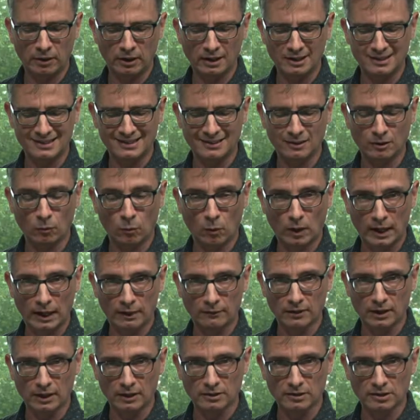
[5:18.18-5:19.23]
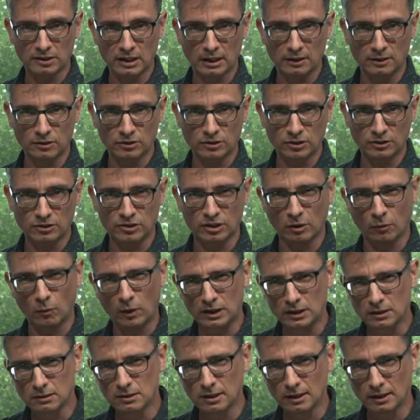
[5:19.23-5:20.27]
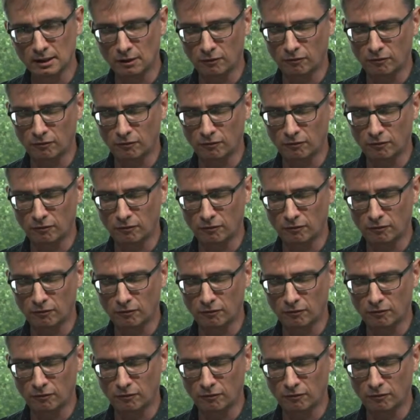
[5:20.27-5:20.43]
is in the way of that sensor, so when you take a